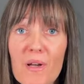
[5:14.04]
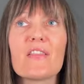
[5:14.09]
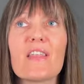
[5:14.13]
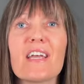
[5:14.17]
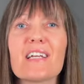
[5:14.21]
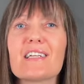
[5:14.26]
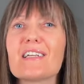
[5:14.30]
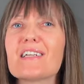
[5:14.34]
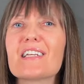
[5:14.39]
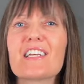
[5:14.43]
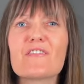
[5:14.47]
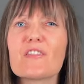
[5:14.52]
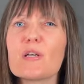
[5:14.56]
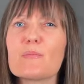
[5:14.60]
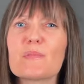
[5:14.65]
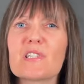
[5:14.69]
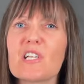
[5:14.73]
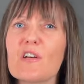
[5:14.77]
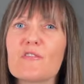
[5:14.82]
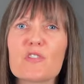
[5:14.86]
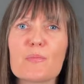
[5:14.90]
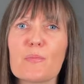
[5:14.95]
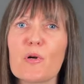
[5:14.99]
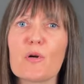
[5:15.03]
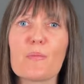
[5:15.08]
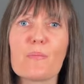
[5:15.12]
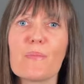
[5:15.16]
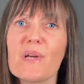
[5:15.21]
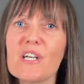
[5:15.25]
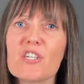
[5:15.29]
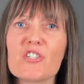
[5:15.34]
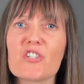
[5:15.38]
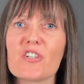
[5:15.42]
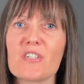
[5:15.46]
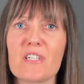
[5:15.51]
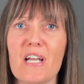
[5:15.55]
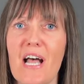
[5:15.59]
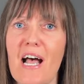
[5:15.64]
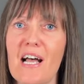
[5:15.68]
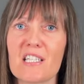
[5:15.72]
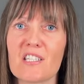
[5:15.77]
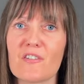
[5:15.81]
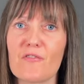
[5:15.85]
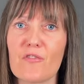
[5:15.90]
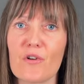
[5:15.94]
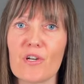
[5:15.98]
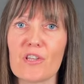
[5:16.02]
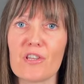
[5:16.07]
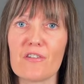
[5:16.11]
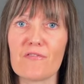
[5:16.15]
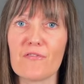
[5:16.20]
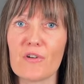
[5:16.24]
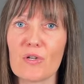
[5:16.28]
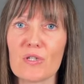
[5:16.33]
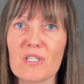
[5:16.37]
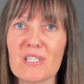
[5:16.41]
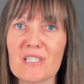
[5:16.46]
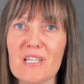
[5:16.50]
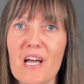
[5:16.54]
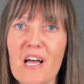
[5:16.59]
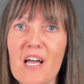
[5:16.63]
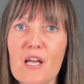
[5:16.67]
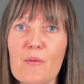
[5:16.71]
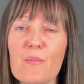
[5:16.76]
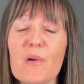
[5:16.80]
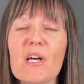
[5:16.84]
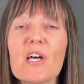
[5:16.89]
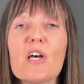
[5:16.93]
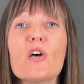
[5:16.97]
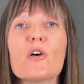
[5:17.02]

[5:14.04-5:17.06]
They didn't give themselves permission to ask for it the first time.